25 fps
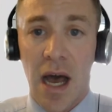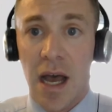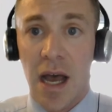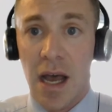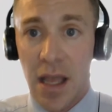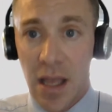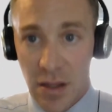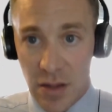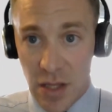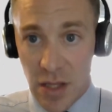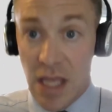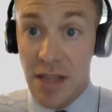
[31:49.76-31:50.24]

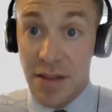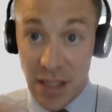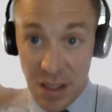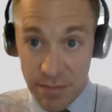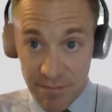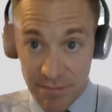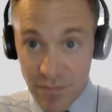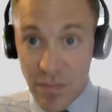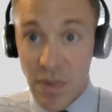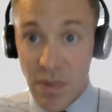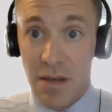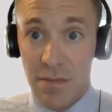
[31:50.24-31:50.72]

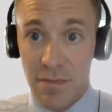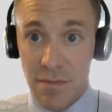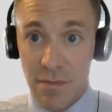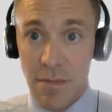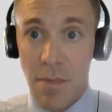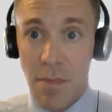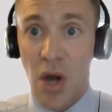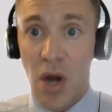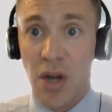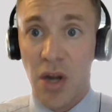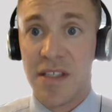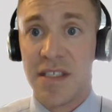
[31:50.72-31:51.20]
In the
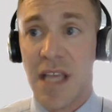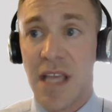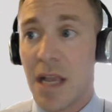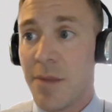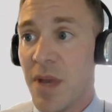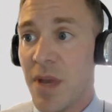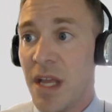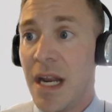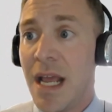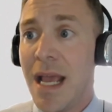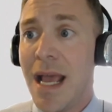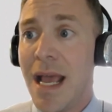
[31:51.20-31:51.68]
market
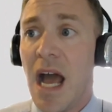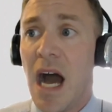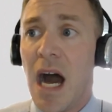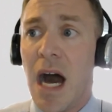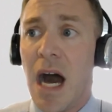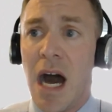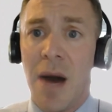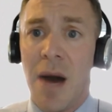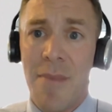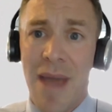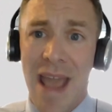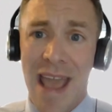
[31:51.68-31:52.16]
segment,
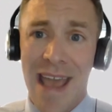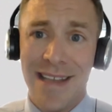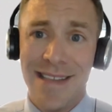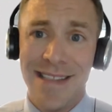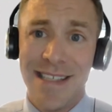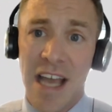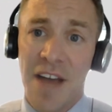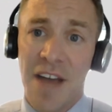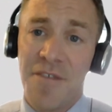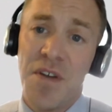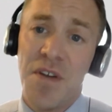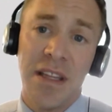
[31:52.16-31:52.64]

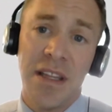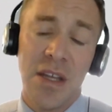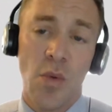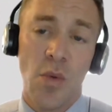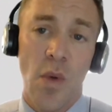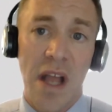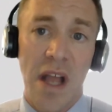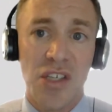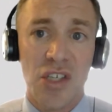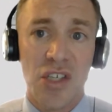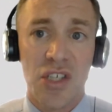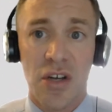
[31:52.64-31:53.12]
and definitely
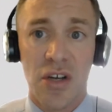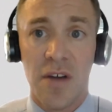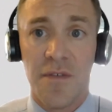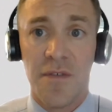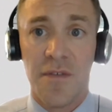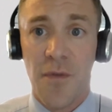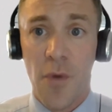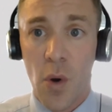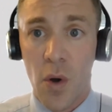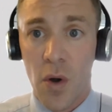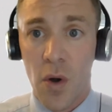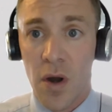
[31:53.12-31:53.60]

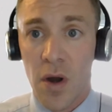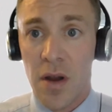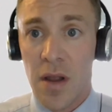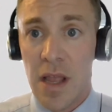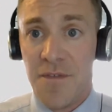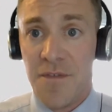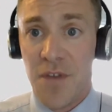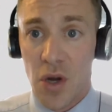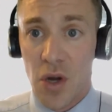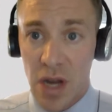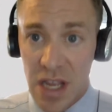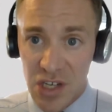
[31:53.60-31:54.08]
register for,
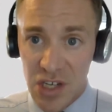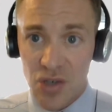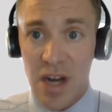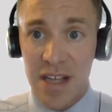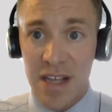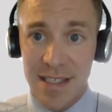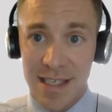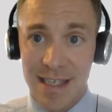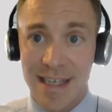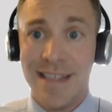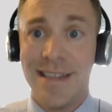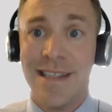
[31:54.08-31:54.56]
if you're
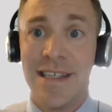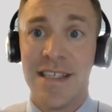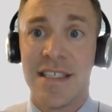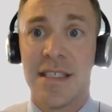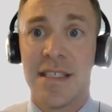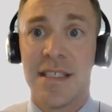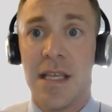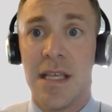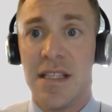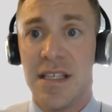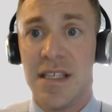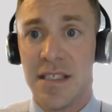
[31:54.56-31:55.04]
interested in
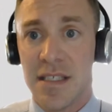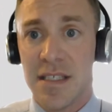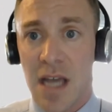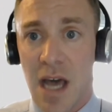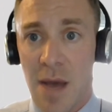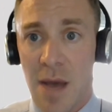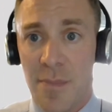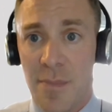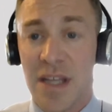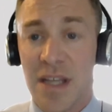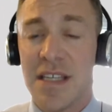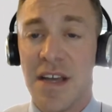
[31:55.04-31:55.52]
this
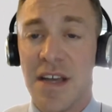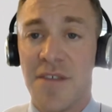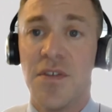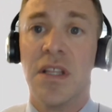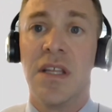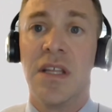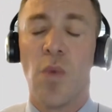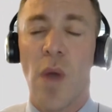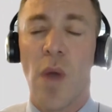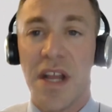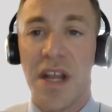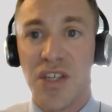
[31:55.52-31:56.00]
topic,
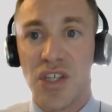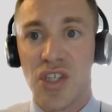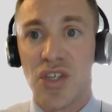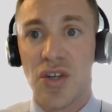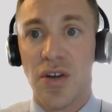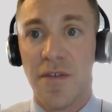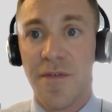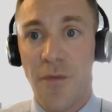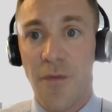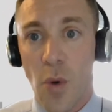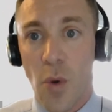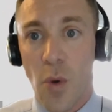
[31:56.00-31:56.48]
definitely
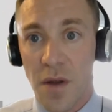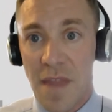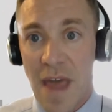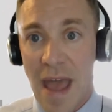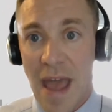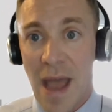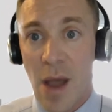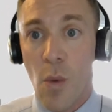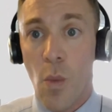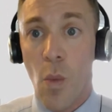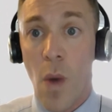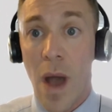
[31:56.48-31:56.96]
register for
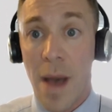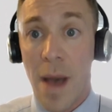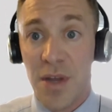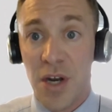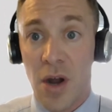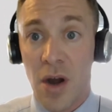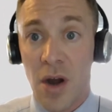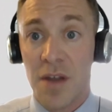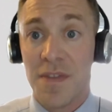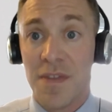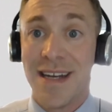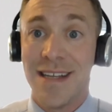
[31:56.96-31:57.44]
that
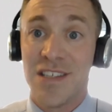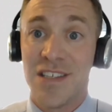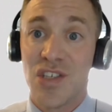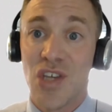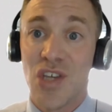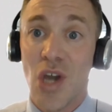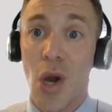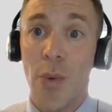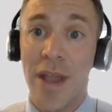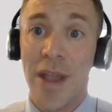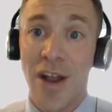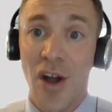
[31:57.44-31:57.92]
webinar that is
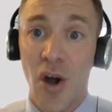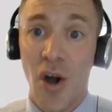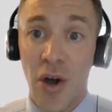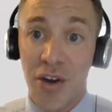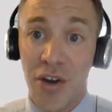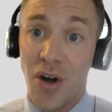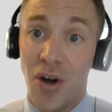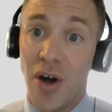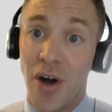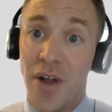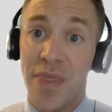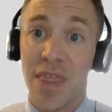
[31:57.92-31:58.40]
going
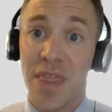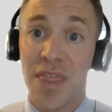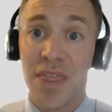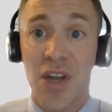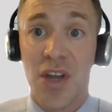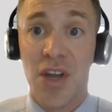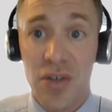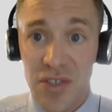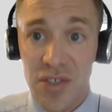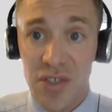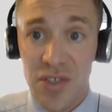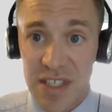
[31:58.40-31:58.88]
on
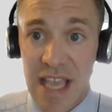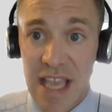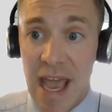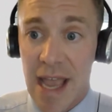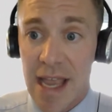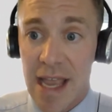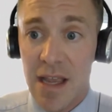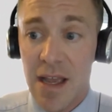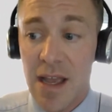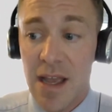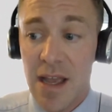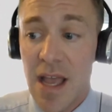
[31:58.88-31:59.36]

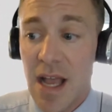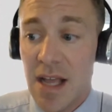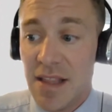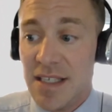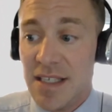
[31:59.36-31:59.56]
Thursday, the